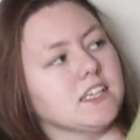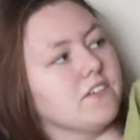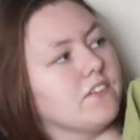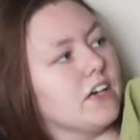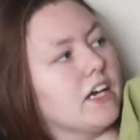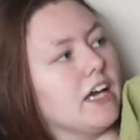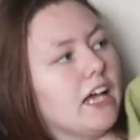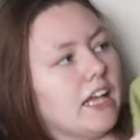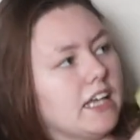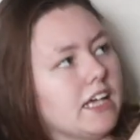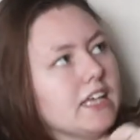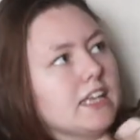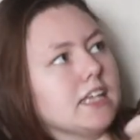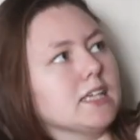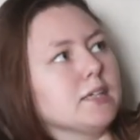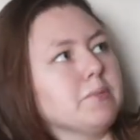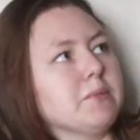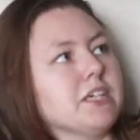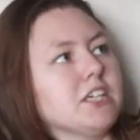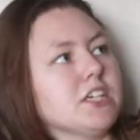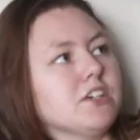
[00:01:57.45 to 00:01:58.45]
of it, and like
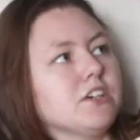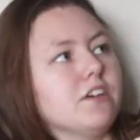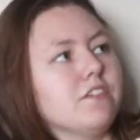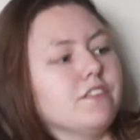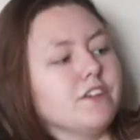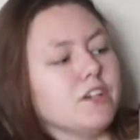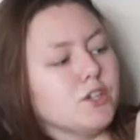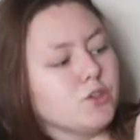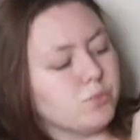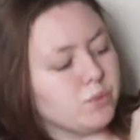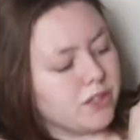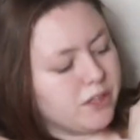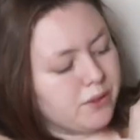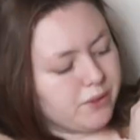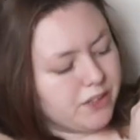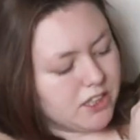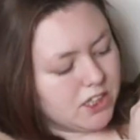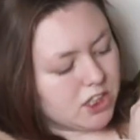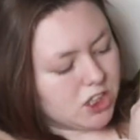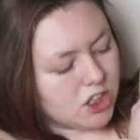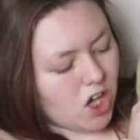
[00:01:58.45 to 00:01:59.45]
this material feels really,
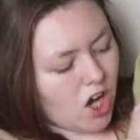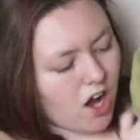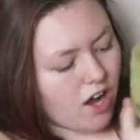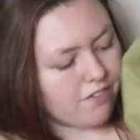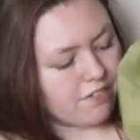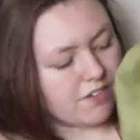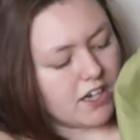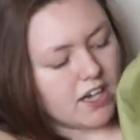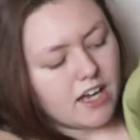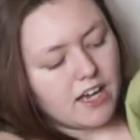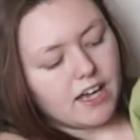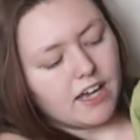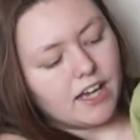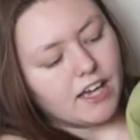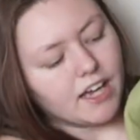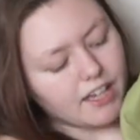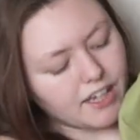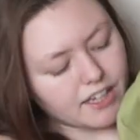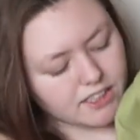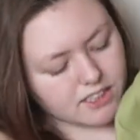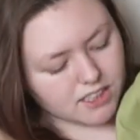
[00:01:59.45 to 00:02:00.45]
really soft.
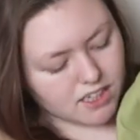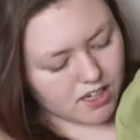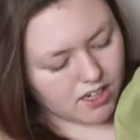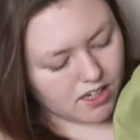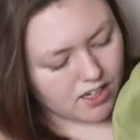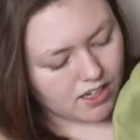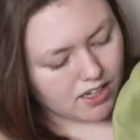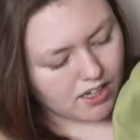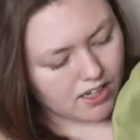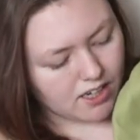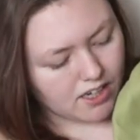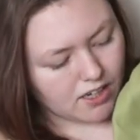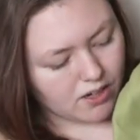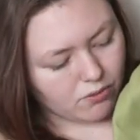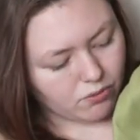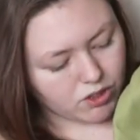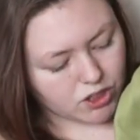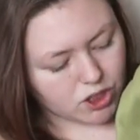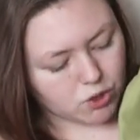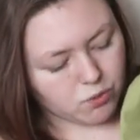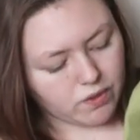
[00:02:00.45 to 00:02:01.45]
It
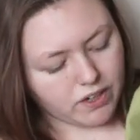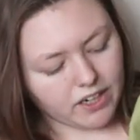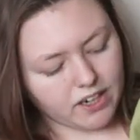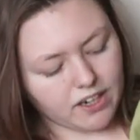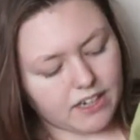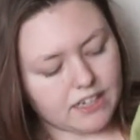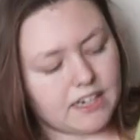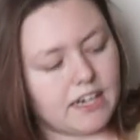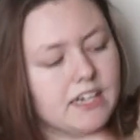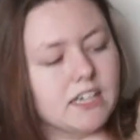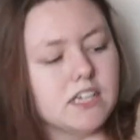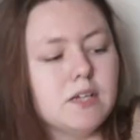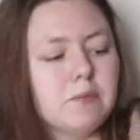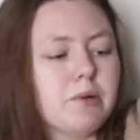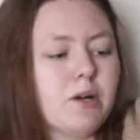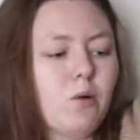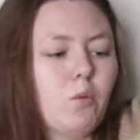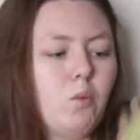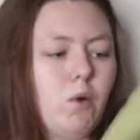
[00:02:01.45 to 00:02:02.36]
was $29.90, but it